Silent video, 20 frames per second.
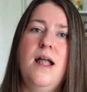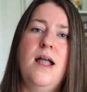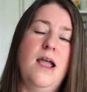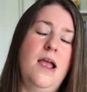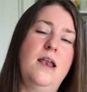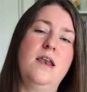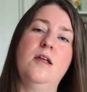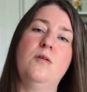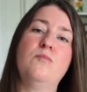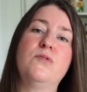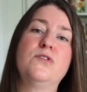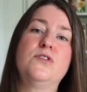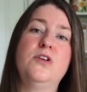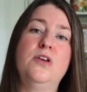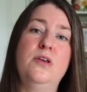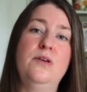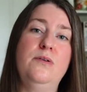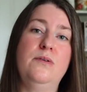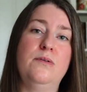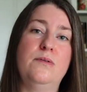And number
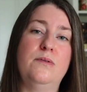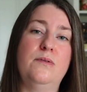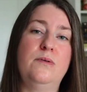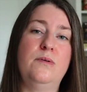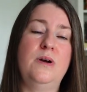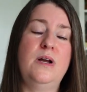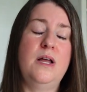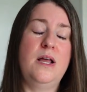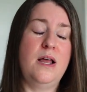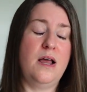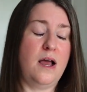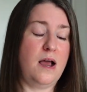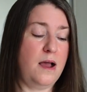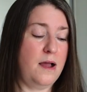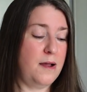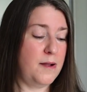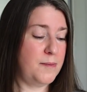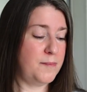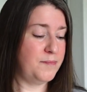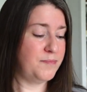two,
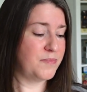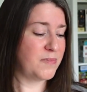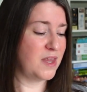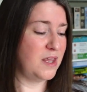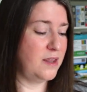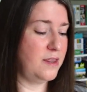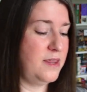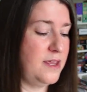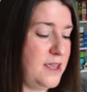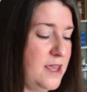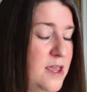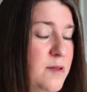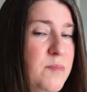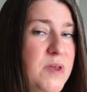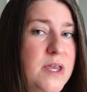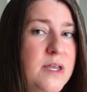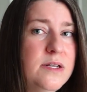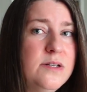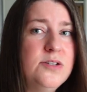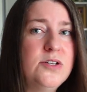um, the
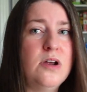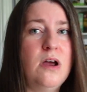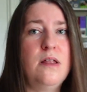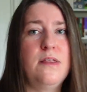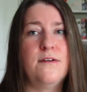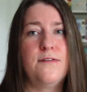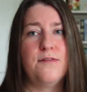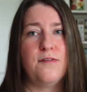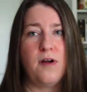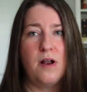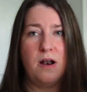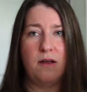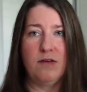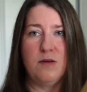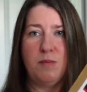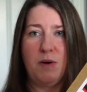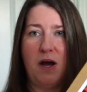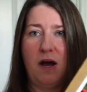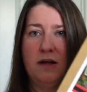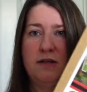image on the front of
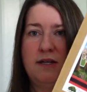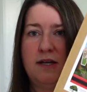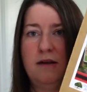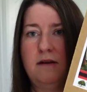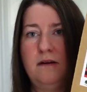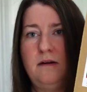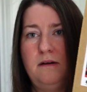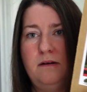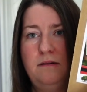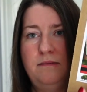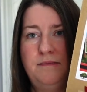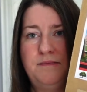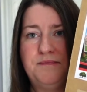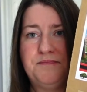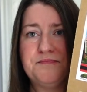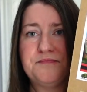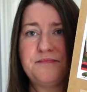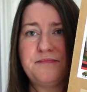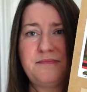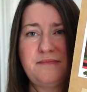the box here
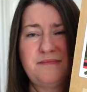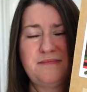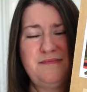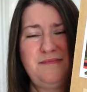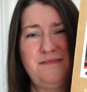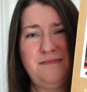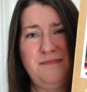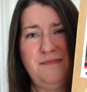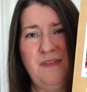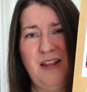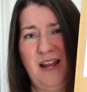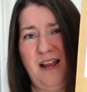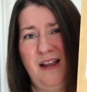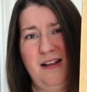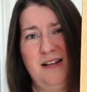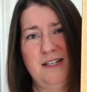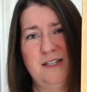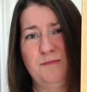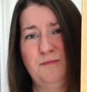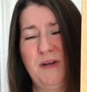
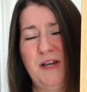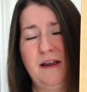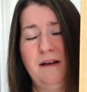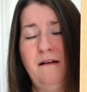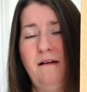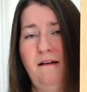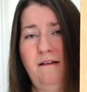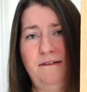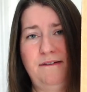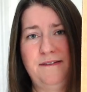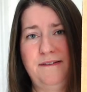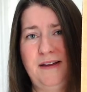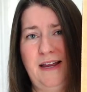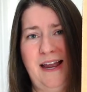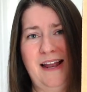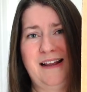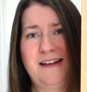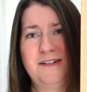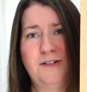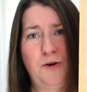is big enough
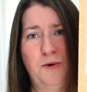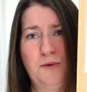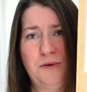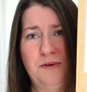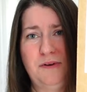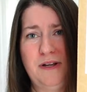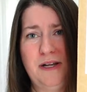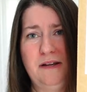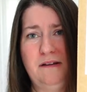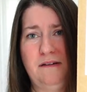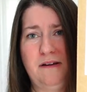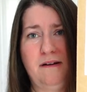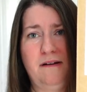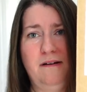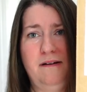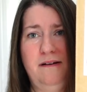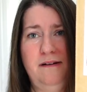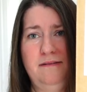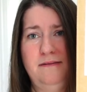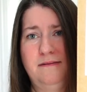and totally
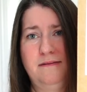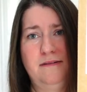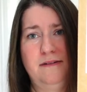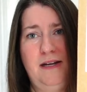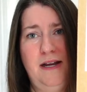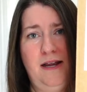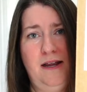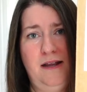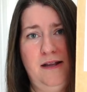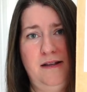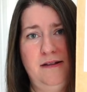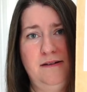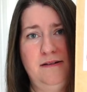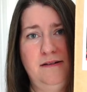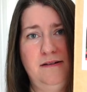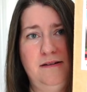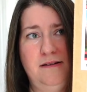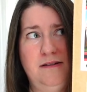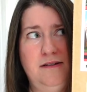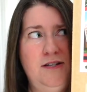clear
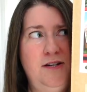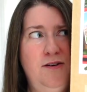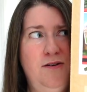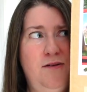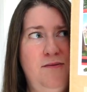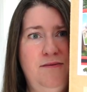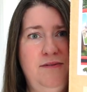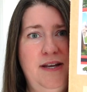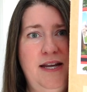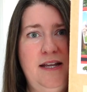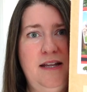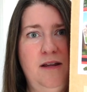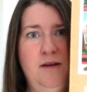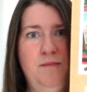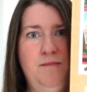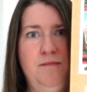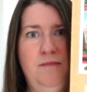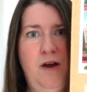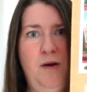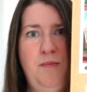and you don't need
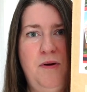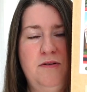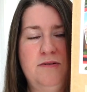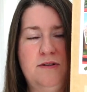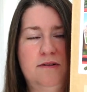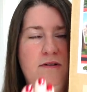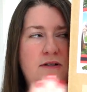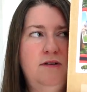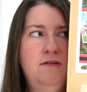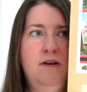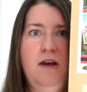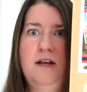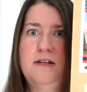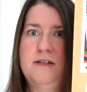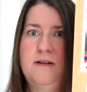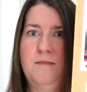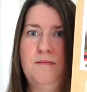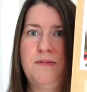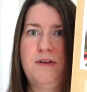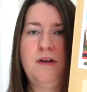the a poster you got
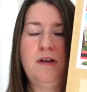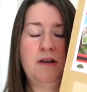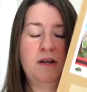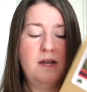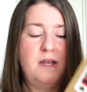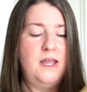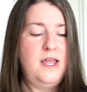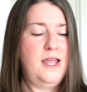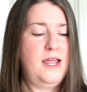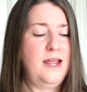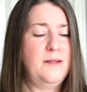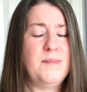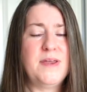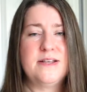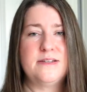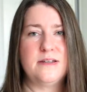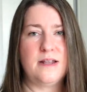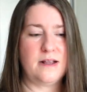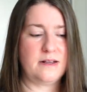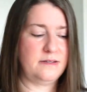something it
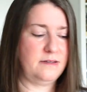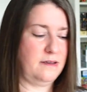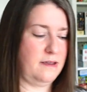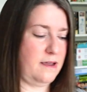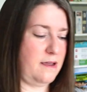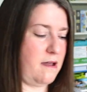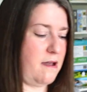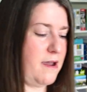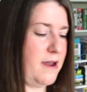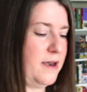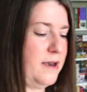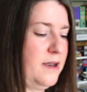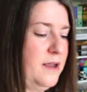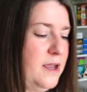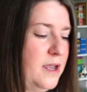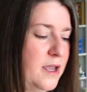makes an excellent guide